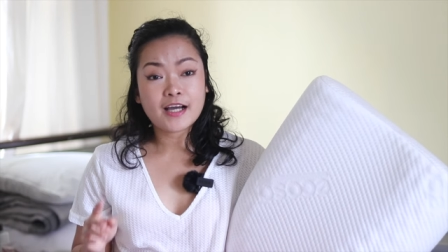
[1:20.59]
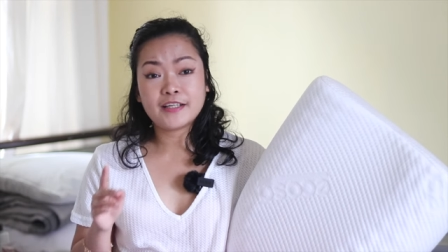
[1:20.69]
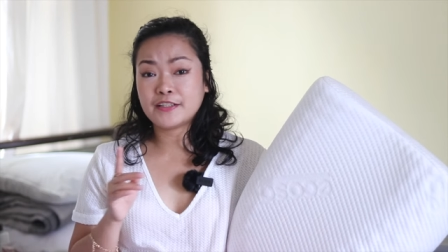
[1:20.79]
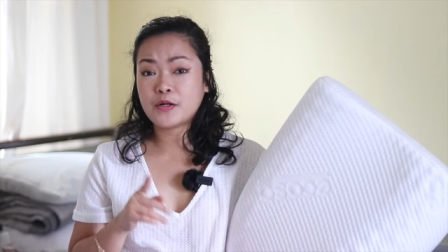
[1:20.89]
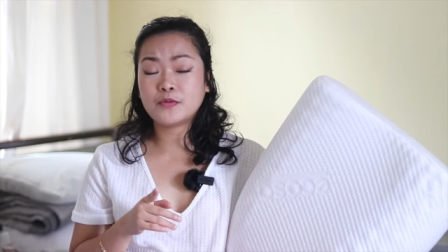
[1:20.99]

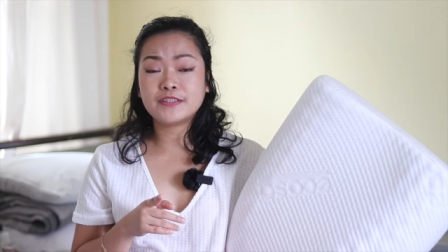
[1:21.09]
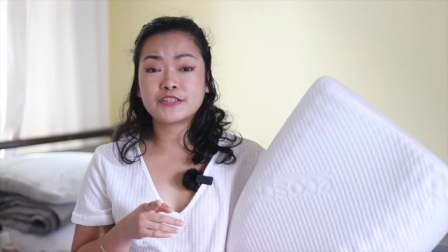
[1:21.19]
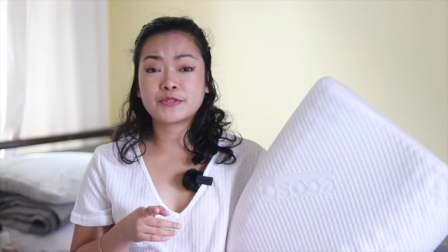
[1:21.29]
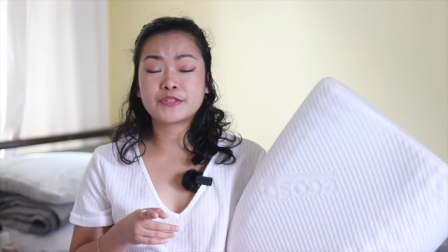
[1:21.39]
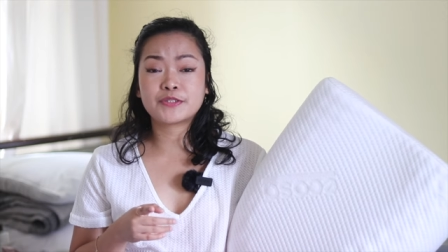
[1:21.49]
And it only
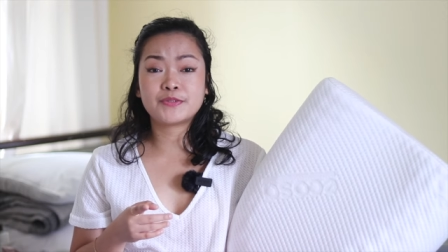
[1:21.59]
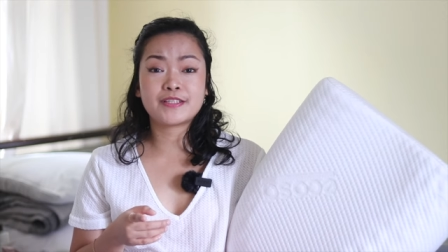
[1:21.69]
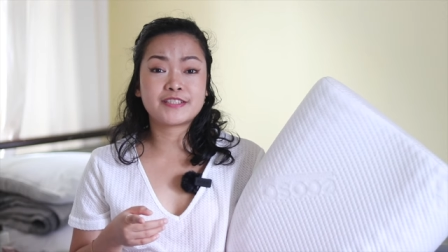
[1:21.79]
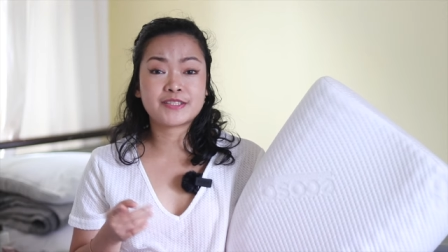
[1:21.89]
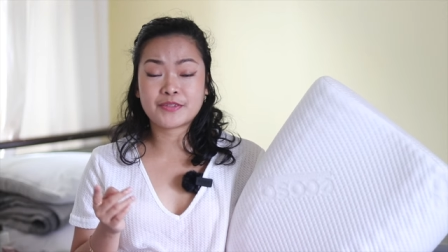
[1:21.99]
took two
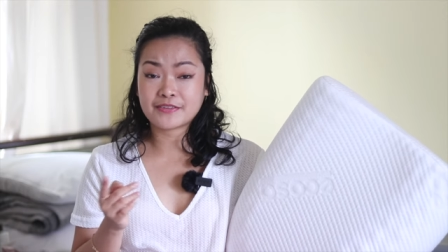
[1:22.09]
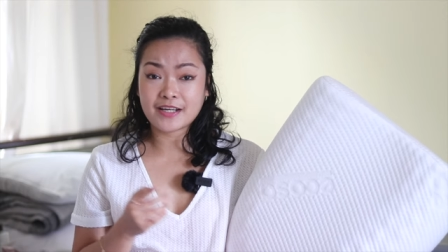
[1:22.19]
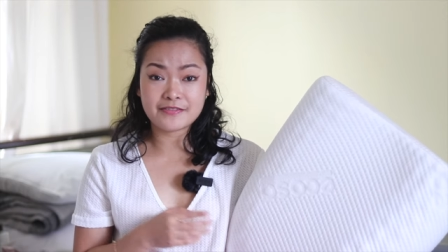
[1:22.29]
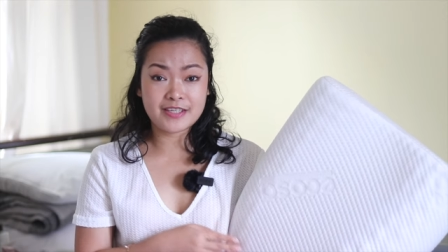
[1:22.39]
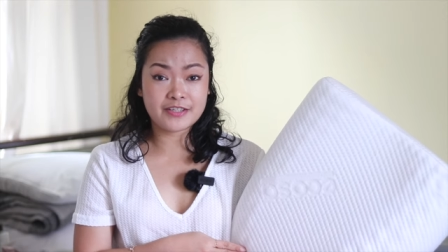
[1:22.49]
days to
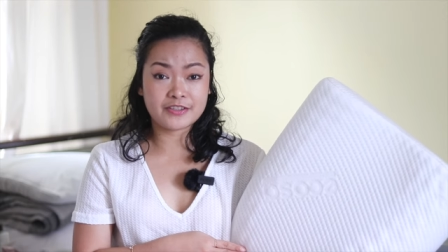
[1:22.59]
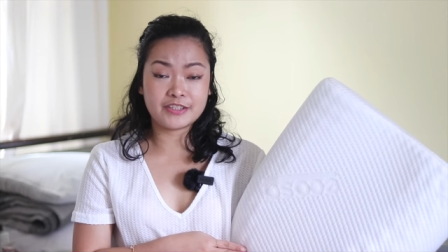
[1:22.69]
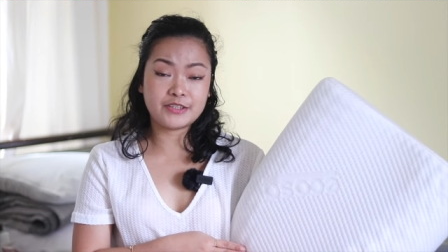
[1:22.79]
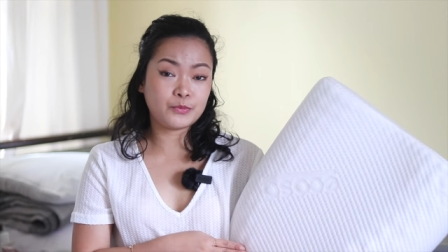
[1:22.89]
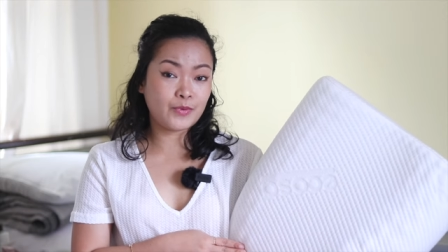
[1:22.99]
arrive here
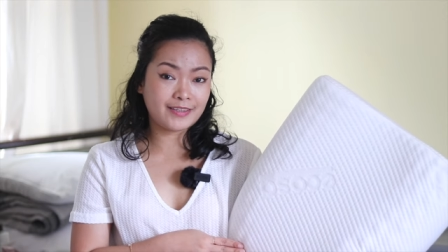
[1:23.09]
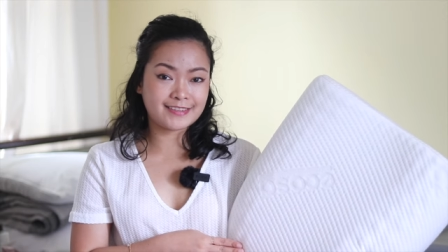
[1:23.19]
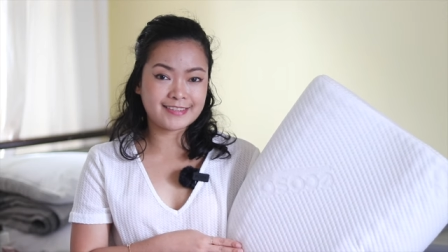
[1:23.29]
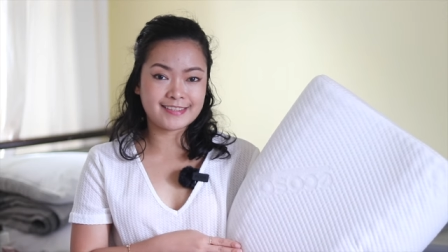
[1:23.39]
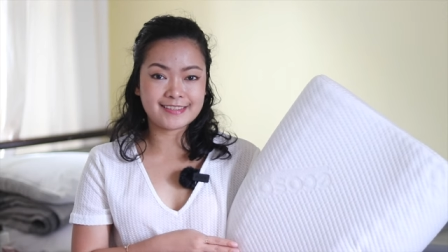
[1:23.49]
in
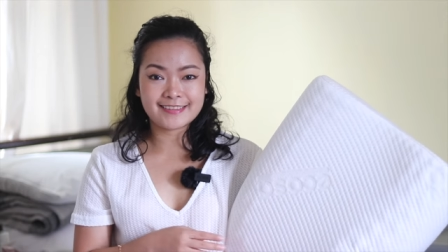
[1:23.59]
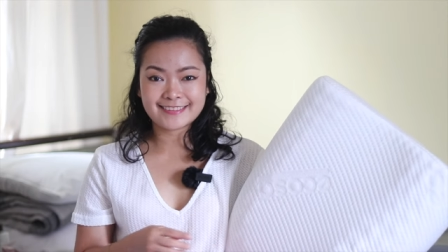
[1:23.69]
Wellington.